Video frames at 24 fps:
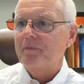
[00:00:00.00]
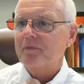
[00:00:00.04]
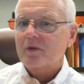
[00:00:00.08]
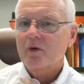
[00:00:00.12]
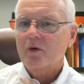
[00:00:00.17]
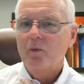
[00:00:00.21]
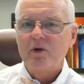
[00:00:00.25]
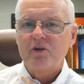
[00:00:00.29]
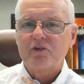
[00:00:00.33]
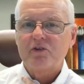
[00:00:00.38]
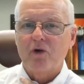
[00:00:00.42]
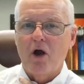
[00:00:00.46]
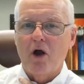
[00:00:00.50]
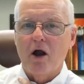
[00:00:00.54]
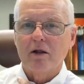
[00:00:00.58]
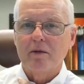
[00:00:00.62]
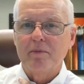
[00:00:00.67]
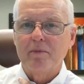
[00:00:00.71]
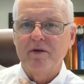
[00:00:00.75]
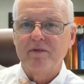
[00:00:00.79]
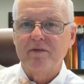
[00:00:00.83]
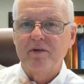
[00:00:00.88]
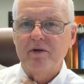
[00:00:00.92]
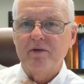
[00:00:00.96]
We strongly
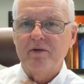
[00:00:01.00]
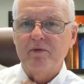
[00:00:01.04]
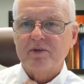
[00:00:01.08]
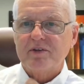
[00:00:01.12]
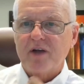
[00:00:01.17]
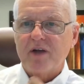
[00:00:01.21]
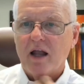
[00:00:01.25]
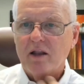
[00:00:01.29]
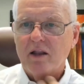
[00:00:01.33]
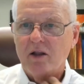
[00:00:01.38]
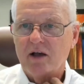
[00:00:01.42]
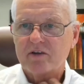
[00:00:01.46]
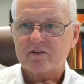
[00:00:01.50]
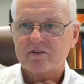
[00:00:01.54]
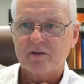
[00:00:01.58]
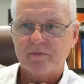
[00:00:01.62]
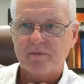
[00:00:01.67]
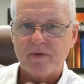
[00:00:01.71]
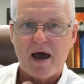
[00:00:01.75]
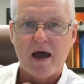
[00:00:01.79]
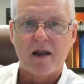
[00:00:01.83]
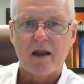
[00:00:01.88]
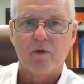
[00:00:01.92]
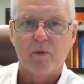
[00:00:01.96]
believed it was not lost the
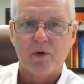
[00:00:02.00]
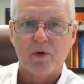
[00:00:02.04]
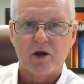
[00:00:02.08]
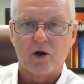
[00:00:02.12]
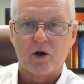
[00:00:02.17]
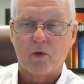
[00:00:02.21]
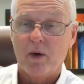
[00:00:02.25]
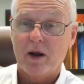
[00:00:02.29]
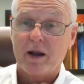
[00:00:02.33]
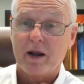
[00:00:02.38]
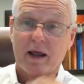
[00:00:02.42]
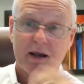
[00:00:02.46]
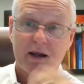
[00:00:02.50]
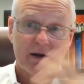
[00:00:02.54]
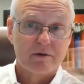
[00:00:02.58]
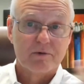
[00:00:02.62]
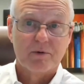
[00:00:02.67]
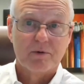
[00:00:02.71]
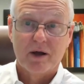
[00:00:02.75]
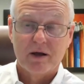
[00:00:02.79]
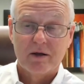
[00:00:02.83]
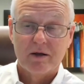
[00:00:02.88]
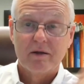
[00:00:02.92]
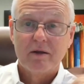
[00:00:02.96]
battle. We are winning.
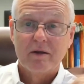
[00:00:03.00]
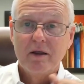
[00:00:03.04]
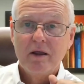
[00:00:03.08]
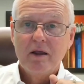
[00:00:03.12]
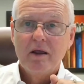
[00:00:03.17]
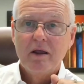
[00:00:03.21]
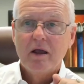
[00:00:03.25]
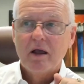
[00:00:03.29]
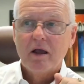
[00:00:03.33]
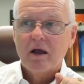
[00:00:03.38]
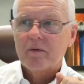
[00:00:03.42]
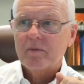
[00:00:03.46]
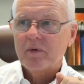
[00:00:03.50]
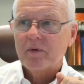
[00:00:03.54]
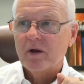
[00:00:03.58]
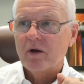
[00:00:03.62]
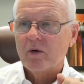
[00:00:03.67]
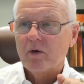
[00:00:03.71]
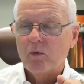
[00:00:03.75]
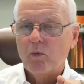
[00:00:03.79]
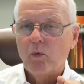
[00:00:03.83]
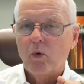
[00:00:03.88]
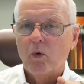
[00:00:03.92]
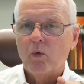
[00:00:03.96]
Well,
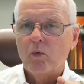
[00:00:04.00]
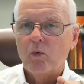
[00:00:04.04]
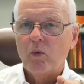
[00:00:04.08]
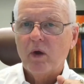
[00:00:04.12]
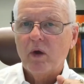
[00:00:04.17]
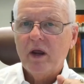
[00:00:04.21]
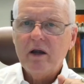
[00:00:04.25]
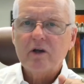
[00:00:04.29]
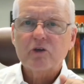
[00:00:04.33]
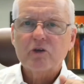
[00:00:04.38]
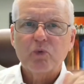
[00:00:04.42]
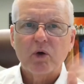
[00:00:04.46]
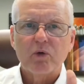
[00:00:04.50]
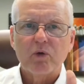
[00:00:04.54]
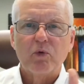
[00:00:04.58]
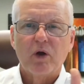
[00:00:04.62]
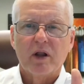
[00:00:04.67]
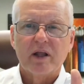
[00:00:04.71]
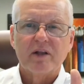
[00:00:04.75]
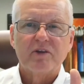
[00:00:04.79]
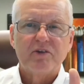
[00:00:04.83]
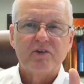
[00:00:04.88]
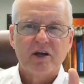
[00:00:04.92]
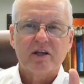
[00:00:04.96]
here's what
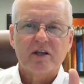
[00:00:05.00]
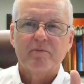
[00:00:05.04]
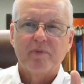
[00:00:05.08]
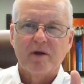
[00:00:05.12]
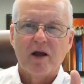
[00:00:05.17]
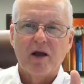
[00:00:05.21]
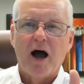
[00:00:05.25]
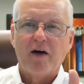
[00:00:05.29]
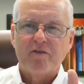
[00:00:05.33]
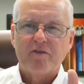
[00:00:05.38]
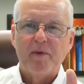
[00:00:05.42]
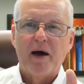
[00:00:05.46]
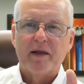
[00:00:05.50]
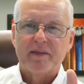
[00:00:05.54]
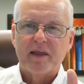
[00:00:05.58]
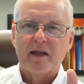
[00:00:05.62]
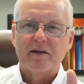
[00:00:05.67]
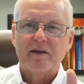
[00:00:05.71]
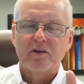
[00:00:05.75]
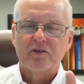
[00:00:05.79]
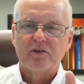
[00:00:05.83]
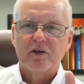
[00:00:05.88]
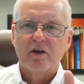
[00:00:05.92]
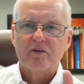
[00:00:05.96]
really ticked me off about that
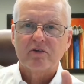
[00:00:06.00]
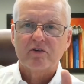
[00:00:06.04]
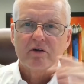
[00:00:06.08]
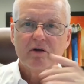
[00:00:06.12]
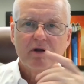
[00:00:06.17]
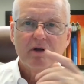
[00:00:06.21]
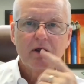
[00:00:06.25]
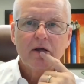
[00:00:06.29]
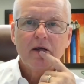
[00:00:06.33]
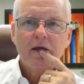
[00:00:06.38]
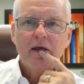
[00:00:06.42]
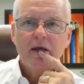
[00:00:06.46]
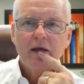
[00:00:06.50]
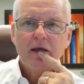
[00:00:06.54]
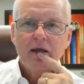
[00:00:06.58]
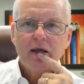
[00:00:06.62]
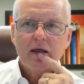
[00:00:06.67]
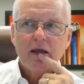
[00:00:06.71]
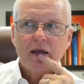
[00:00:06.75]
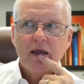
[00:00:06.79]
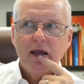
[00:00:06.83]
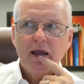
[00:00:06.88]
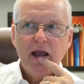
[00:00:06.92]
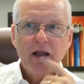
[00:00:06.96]
decision.
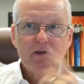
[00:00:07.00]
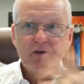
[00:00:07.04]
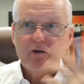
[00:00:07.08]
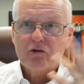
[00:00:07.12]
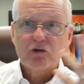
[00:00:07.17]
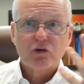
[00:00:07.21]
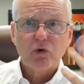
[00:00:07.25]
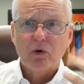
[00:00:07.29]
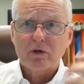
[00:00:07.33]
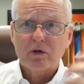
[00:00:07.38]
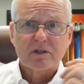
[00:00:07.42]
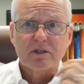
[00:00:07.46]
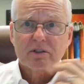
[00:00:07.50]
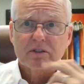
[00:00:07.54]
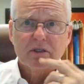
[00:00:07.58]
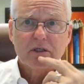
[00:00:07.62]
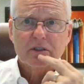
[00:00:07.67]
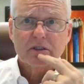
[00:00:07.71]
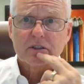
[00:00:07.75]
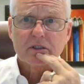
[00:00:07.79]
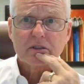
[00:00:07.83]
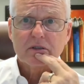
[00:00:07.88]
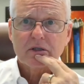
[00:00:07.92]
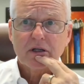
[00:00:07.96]
It's a short
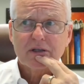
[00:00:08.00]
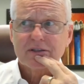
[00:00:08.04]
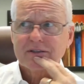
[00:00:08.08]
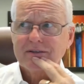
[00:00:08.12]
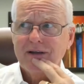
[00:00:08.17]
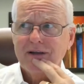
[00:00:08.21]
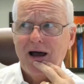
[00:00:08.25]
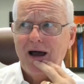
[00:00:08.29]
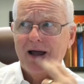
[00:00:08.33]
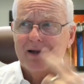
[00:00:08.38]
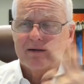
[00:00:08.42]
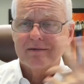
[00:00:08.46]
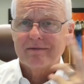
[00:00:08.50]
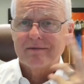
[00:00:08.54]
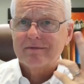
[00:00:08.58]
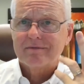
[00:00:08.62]
decision. It's not